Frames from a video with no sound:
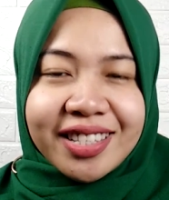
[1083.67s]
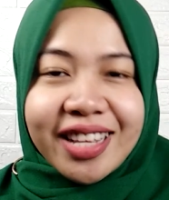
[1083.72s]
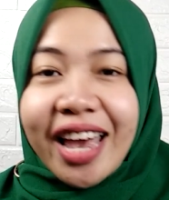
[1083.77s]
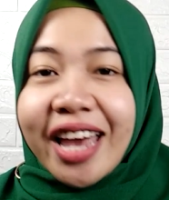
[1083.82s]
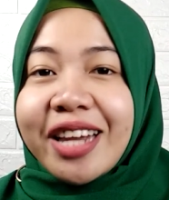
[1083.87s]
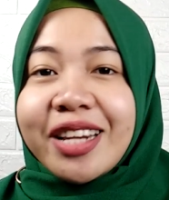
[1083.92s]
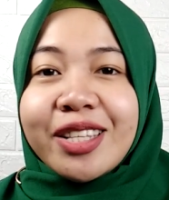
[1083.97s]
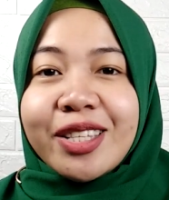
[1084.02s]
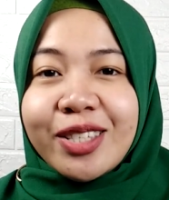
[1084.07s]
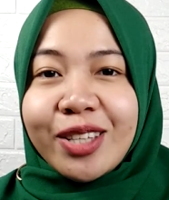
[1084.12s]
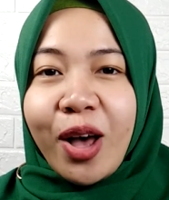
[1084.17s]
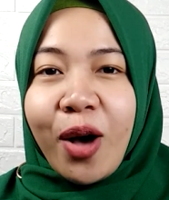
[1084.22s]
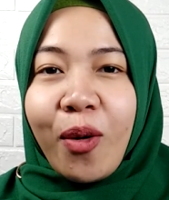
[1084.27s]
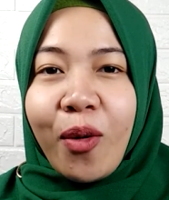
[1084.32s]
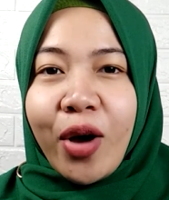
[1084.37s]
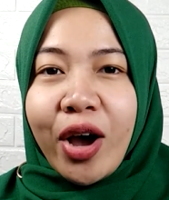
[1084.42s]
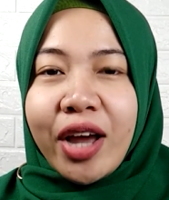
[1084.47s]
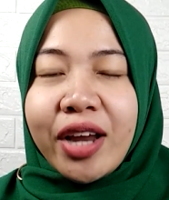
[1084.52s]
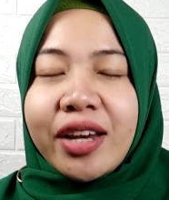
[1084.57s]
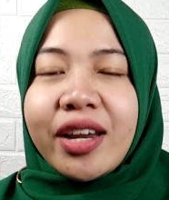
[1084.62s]
and so
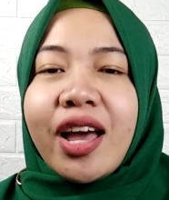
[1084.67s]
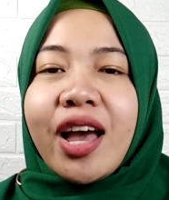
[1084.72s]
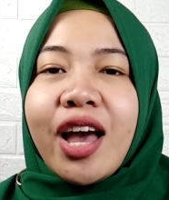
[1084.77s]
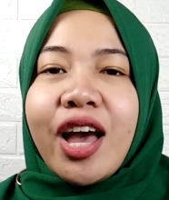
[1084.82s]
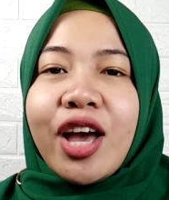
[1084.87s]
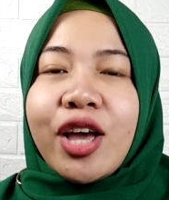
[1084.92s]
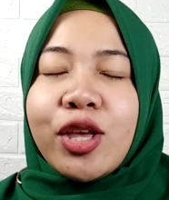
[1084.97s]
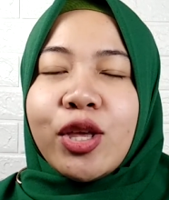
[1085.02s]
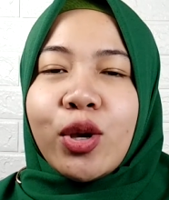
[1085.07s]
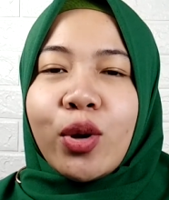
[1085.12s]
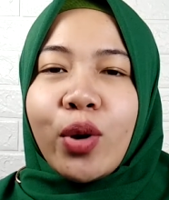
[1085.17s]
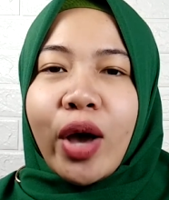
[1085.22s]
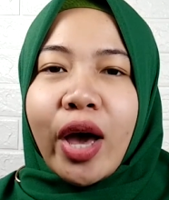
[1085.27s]
on. You